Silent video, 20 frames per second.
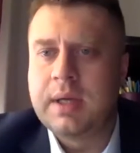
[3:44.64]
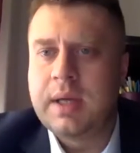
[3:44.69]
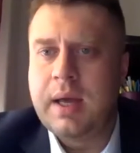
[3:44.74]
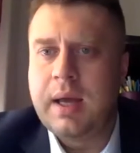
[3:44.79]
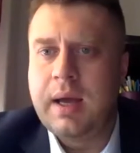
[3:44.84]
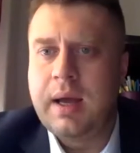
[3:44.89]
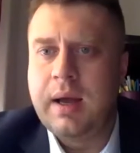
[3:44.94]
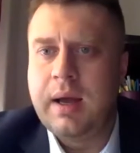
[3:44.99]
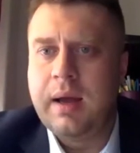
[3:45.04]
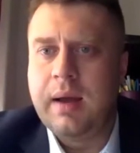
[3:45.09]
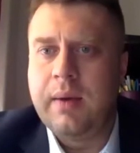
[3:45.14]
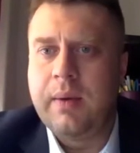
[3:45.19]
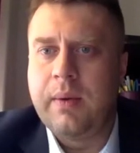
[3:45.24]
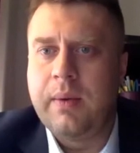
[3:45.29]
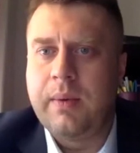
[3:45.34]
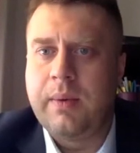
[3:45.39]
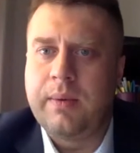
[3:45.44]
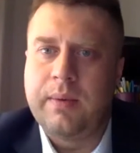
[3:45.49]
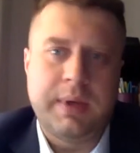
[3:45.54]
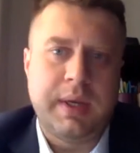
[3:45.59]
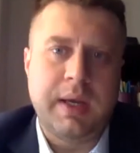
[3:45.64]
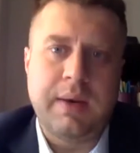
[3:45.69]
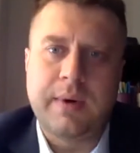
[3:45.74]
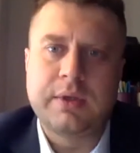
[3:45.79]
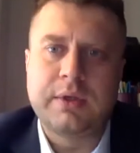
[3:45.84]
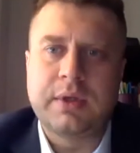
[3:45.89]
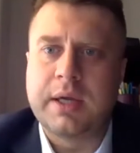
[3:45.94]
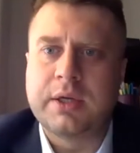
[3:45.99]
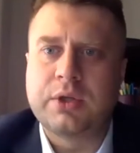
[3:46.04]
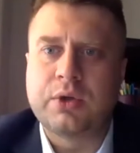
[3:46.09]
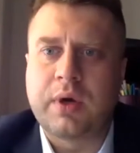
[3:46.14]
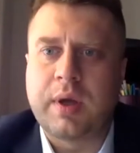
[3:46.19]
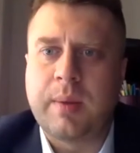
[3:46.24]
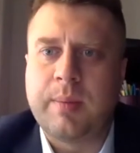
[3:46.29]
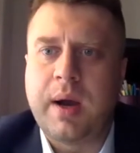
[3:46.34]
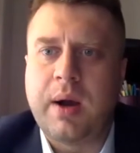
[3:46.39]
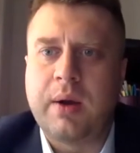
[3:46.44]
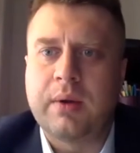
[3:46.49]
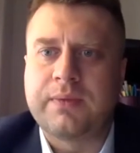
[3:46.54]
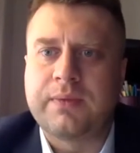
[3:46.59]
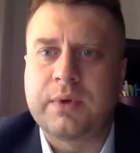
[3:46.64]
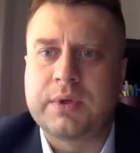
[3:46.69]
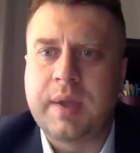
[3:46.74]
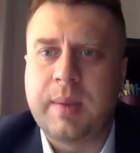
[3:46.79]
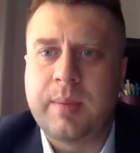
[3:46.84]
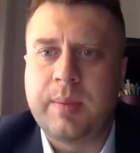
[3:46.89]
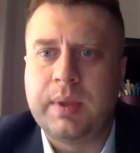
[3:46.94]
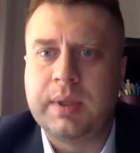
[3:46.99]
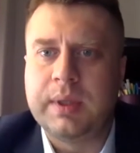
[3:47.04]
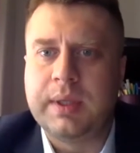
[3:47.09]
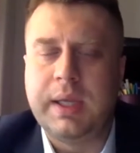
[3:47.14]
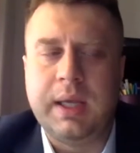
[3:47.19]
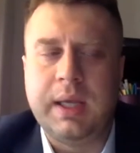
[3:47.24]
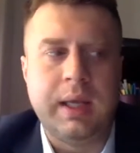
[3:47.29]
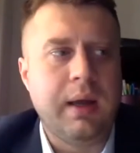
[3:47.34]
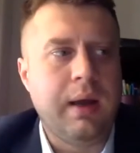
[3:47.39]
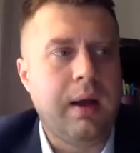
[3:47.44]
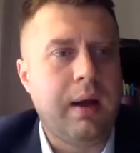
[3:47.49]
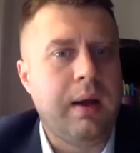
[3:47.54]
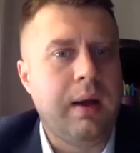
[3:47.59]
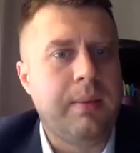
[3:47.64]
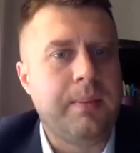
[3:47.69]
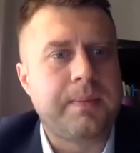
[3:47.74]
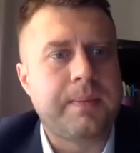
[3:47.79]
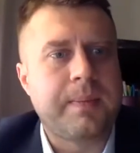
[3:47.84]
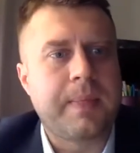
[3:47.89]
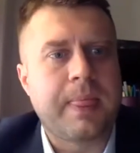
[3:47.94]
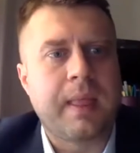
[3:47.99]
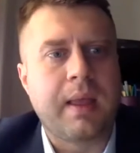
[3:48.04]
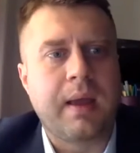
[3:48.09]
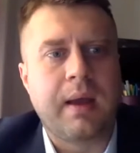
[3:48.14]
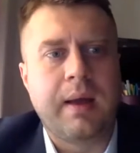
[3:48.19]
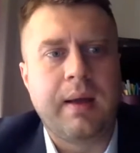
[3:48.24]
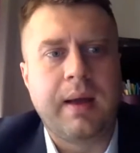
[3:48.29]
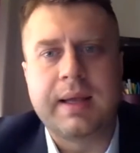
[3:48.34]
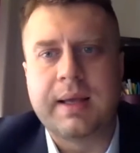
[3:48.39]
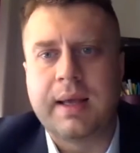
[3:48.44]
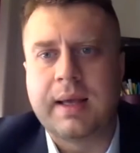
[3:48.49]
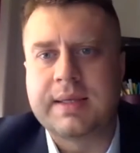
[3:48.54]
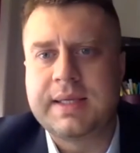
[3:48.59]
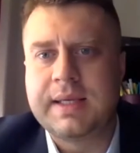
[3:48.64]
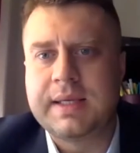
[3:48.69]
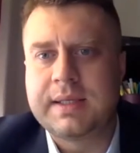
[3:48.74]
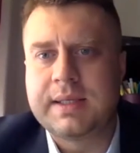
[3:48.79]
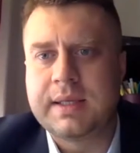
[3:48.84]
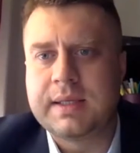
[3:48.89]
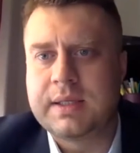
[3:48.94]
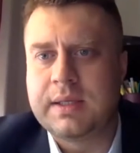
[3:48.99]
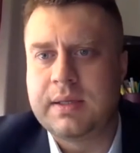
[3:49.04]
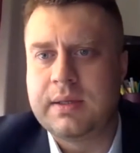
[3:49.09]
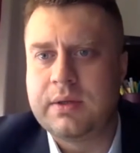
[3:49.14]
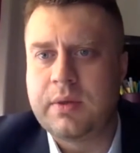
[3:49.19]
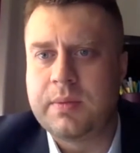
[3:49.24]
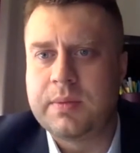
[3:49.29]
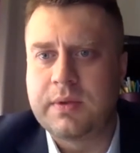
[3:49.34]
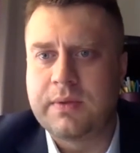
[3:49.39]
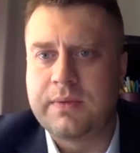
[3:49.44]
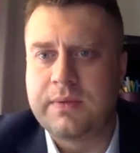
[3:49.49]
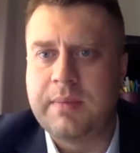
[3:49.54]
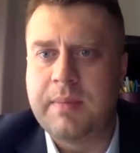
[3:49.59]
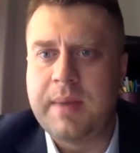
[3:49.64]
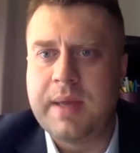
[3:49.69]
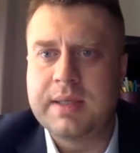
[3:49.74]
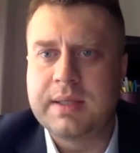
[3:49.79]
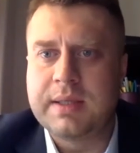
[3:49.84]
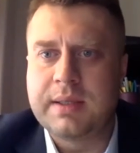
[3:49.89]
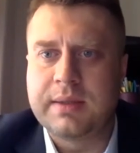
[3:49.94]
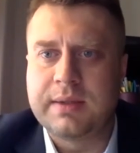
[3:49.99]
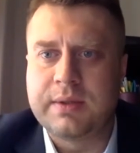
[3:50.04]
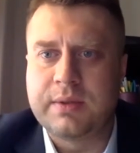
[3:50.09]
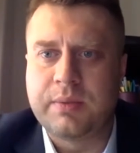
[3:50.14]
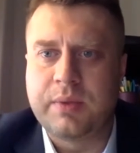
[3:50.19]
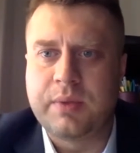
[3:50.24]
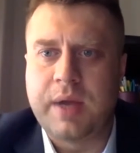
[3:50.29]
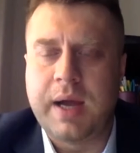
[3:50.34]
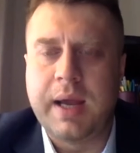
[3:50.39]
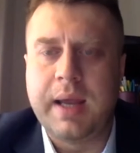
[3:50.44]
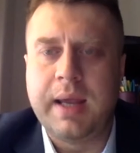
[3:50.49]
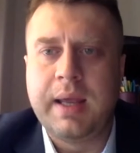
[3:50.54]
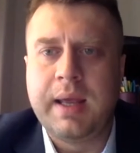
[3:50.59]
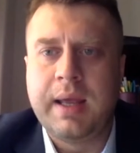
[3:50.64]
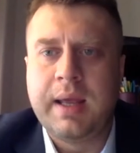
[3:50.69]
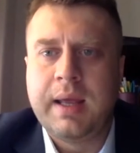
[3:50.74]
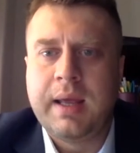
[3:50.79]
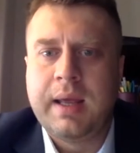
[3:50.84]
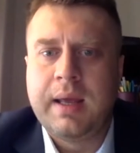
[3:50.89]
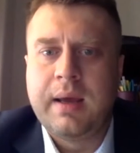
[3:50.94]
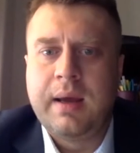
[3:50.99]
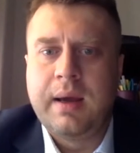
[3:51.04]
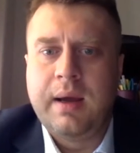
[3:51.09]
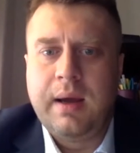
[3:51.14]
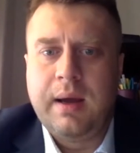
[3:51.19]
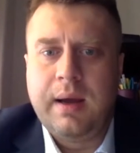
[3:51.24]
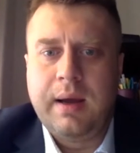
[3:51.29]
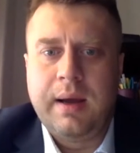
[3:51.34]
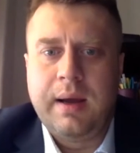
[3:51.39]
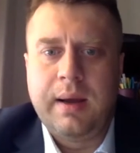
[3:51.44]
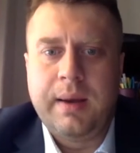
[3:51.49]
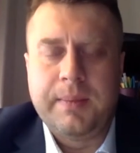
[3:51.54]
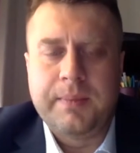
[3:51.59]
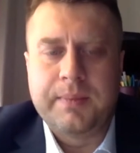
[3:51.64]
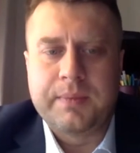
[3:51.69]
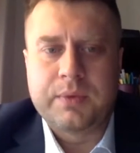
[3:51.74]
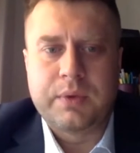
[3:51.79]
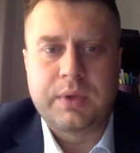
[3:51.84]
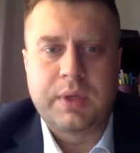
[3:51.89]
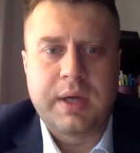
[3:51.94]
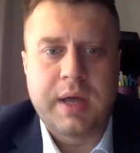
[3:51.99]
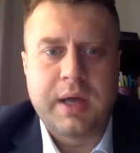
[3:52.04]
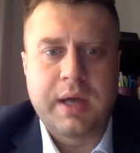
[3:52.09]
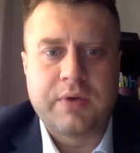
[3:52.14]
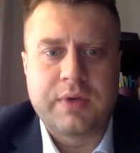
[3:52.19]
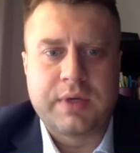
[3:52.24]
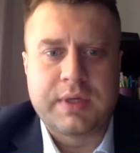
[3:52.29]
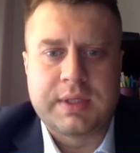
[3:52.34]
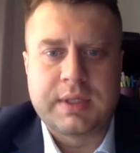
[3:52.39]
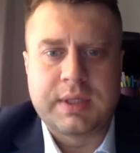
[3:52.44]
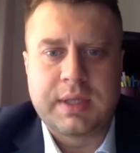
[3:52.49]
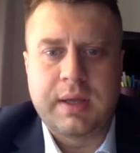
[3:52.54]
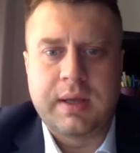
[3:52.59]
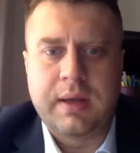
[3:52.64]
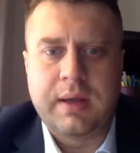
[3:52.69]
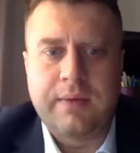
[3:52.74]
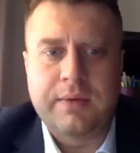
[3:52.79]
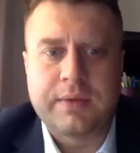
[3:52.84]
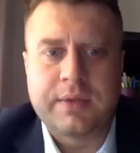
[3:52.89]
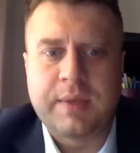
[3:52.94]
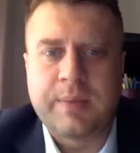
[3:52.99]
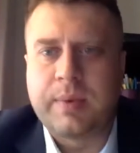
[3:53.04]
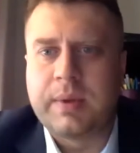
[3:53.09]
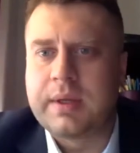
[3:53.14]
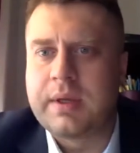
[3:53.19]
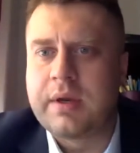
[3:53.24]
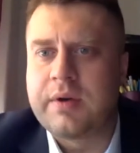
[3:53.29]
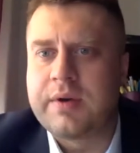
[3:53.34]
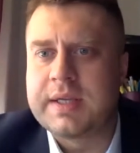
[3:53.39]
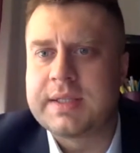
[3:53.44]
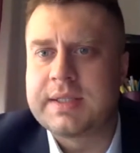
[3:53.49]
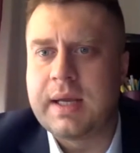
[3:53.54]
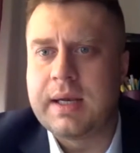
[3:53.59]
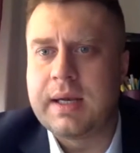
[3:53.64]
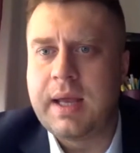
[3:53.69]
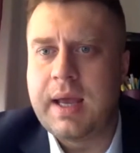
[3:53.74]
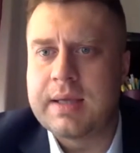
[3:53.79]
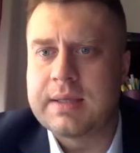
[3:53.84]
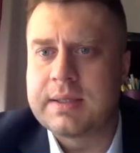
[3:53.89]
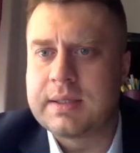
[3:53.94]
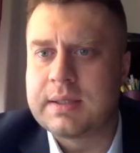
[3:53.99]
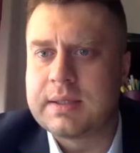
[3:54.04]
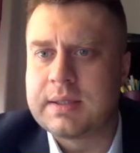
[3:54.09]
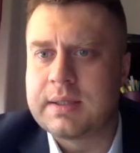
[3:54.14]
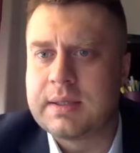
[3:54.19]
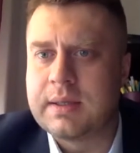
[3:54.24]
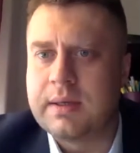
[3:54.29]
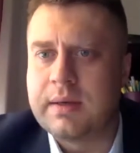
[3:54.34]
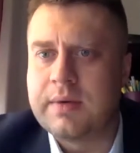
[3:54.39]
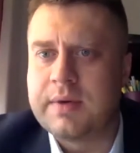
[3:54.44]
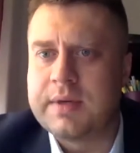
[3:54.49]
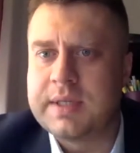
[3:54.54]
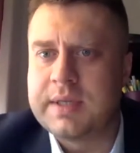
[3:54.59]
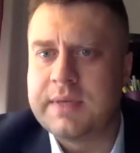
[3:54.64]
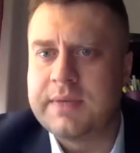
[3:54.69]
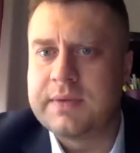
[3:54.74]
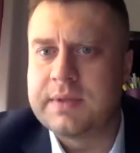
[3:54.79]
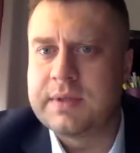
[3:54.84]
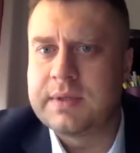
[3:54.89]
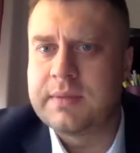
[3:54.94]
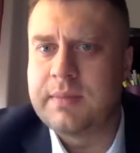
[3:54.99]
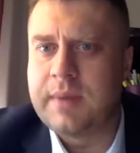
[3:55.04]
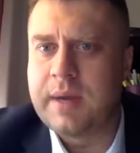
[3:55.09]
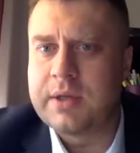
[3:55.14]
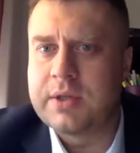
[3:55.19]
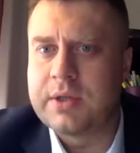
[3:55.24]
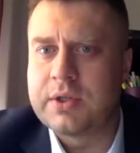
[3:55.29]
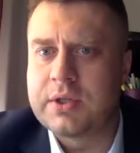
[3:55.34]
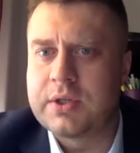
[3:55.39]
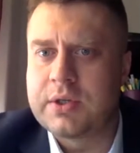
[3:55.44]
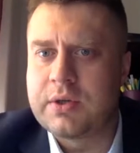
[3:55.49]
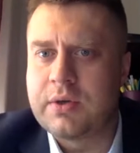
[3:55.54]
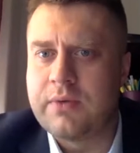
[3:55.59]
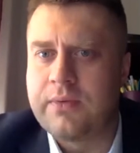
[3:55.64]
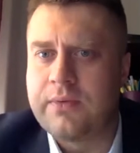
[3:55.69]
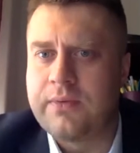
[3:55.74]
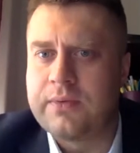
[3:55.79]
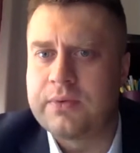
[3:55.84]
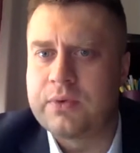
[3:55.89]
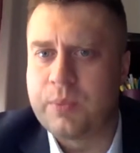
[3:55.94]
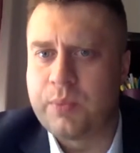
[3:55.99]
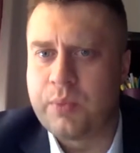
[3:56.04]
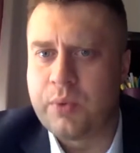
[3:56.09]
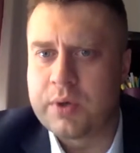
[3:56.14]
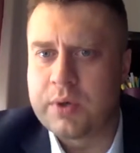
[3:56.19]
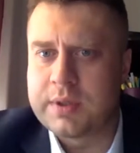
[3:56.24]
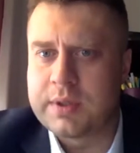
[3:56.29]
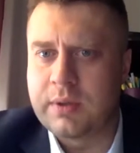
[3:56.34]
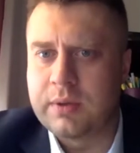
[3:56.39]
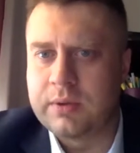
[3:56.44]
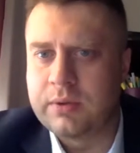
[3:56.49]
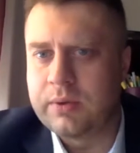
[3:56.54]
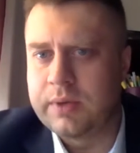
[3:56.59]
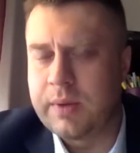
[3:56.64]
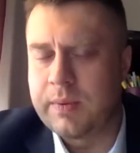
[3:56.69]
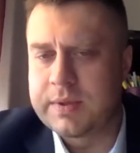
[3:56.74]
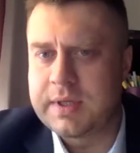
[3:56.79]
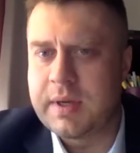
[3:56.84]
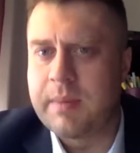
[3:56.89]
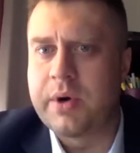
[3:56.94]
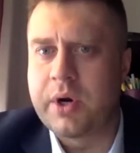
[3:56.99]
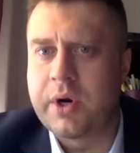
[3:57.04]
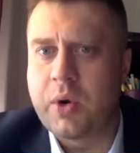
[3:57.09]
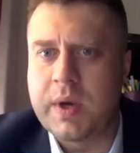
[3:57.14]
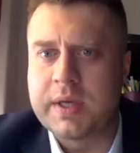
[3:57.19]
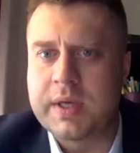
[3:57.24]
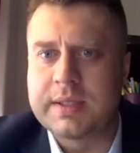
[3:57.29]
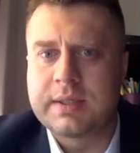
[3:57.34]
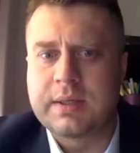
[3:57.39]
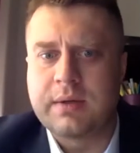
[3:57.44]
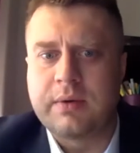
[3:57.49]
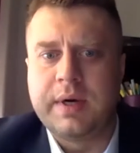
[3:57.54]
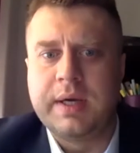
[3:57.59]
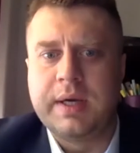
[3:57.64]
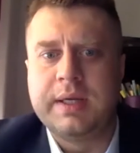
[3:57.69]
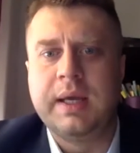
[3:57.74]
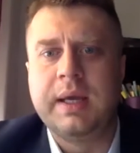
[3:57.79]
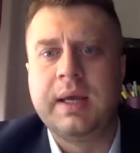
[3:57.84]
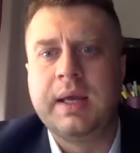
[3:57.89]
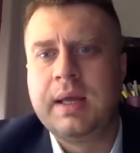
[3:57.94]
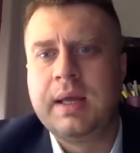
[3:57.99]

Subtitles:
Here I talk about, for example, the assistance in terms of the medical supply to the countries. For example, Kyrgyzstan hasn't received much of support, although there were some requests already.